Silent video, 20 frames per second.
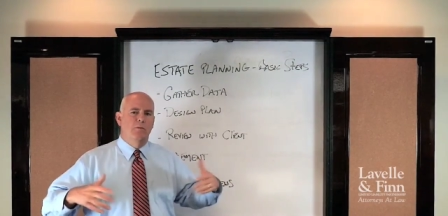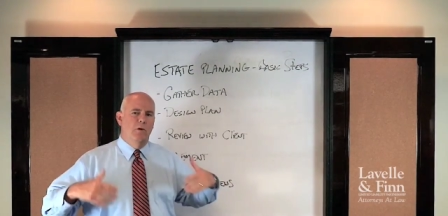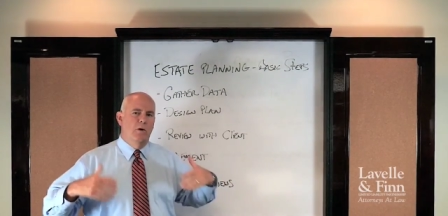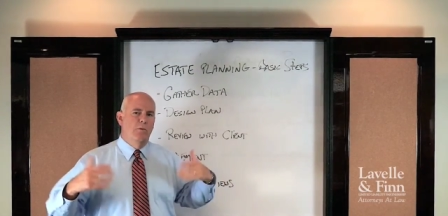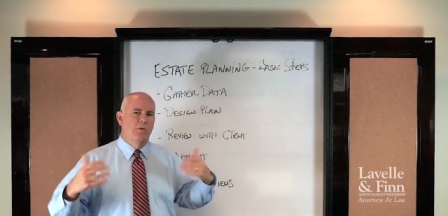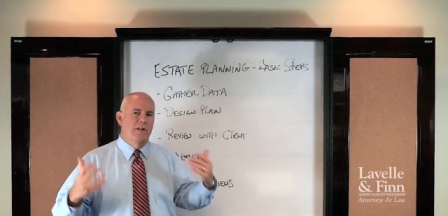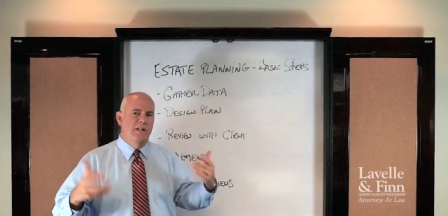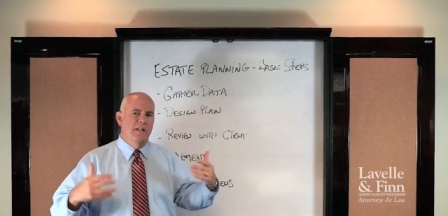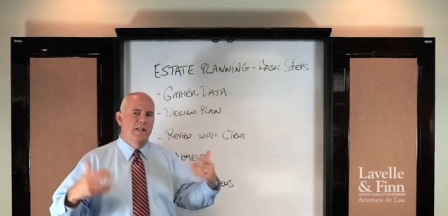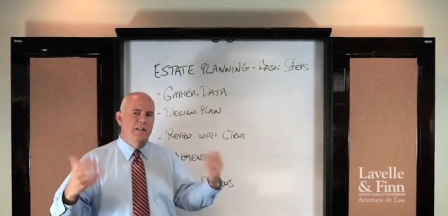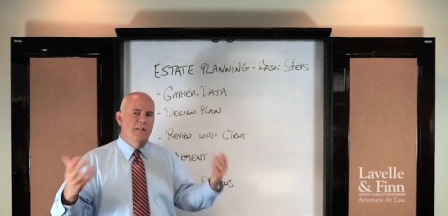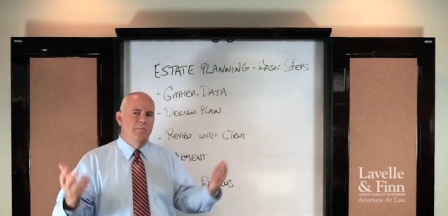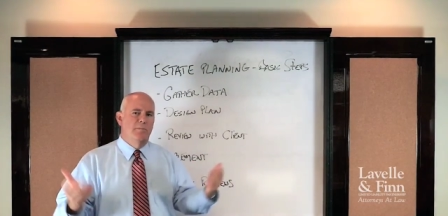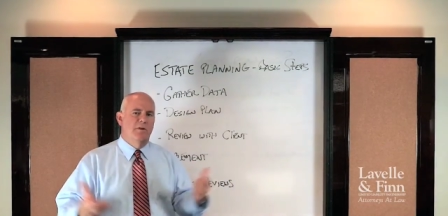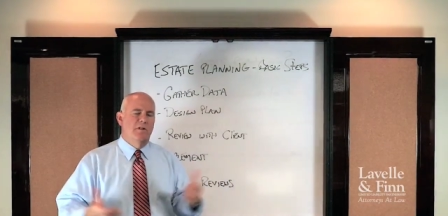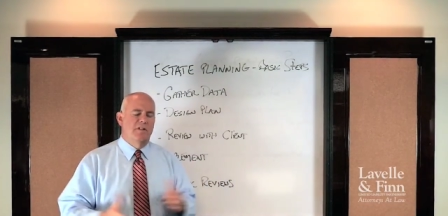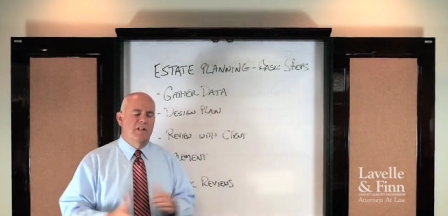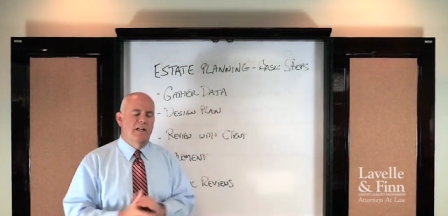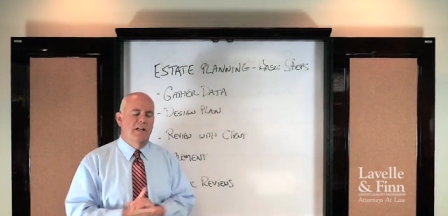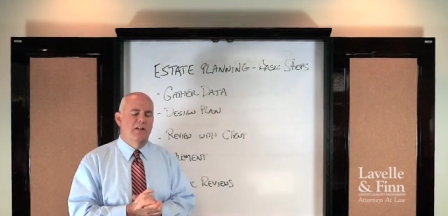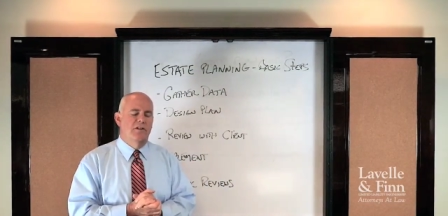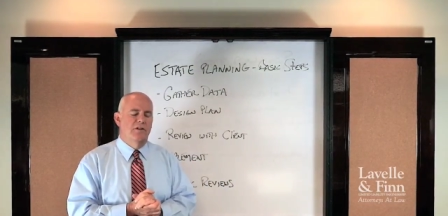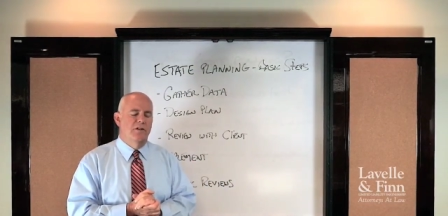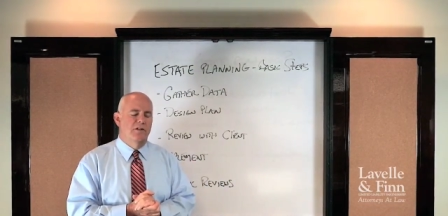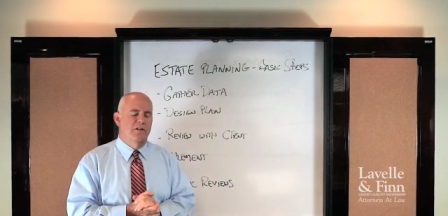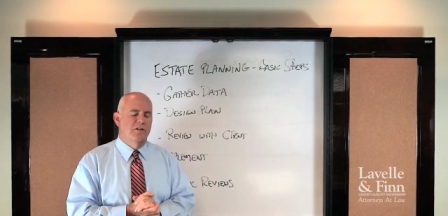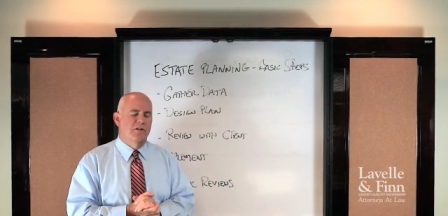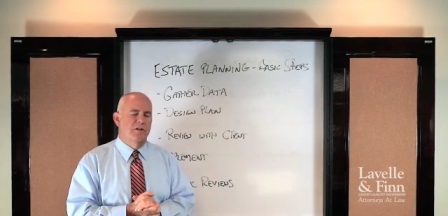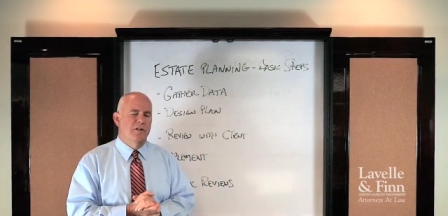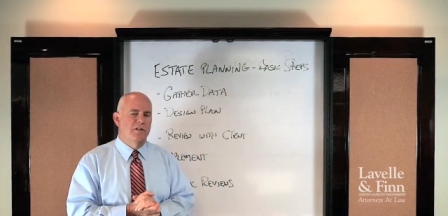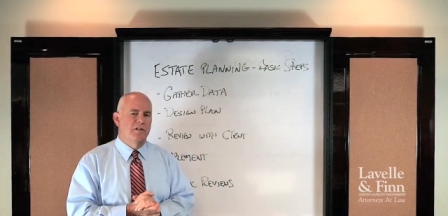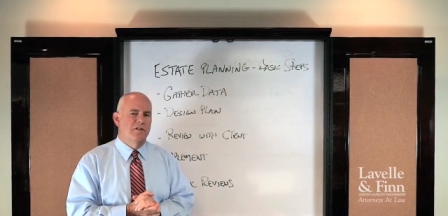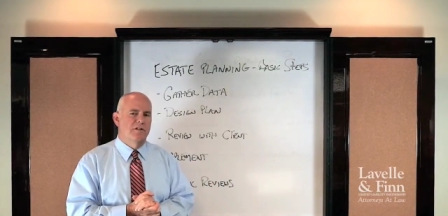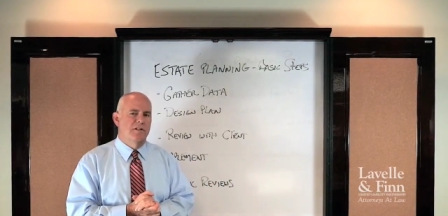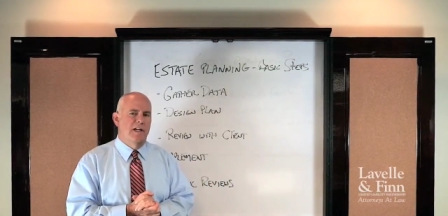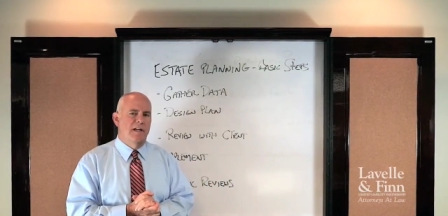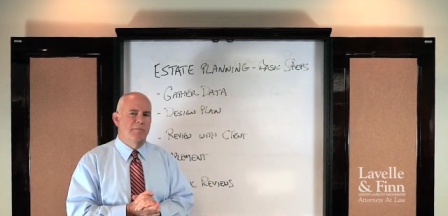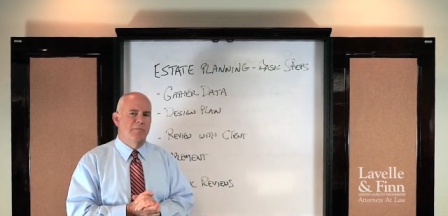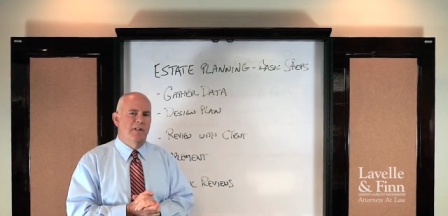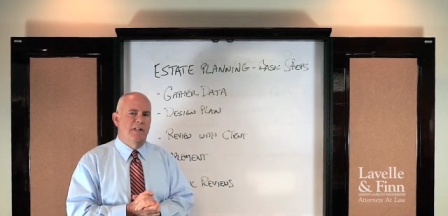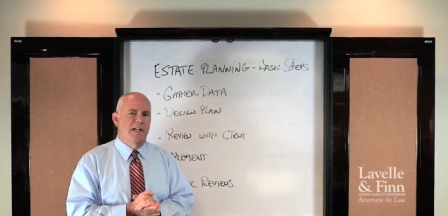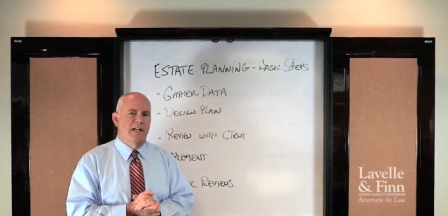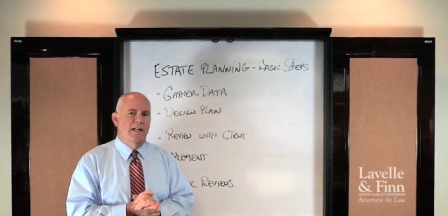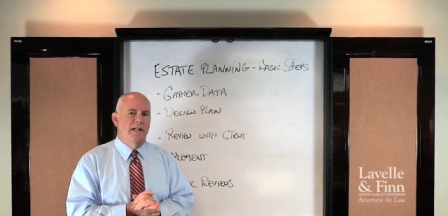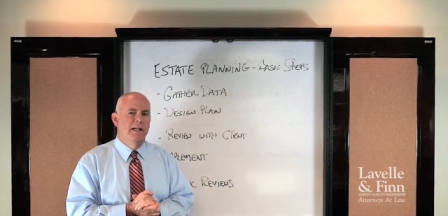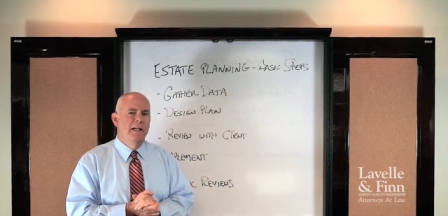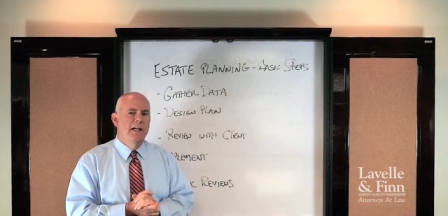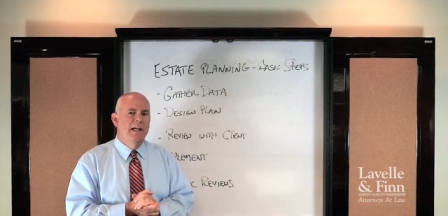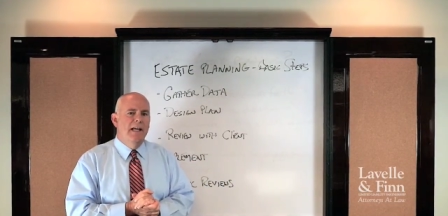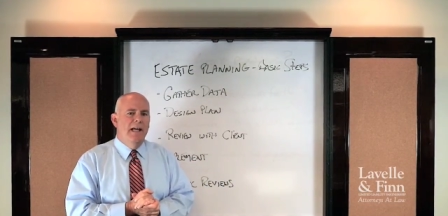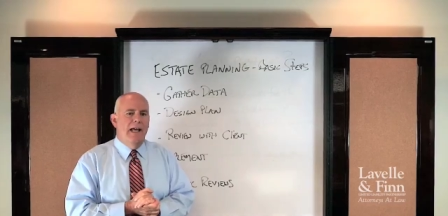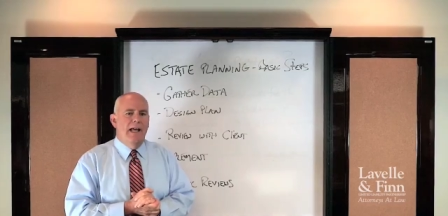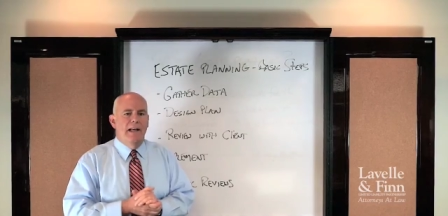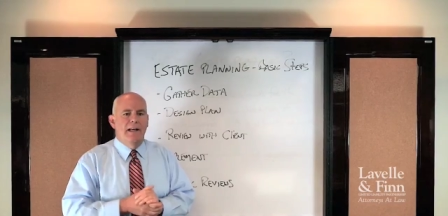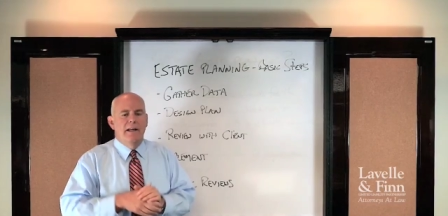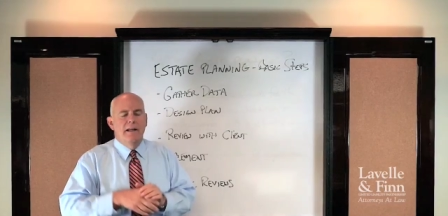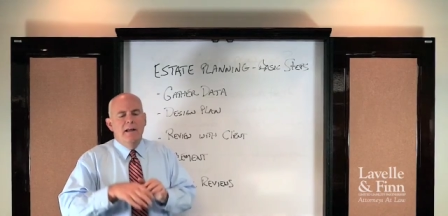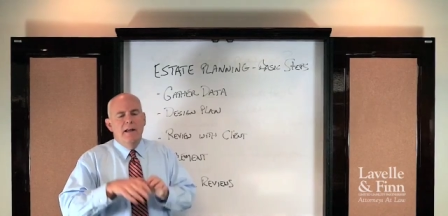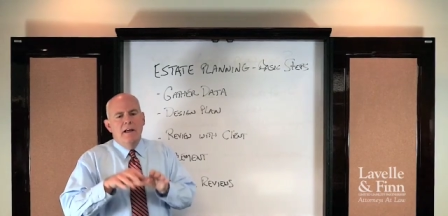what we need to put together in your estate plan. And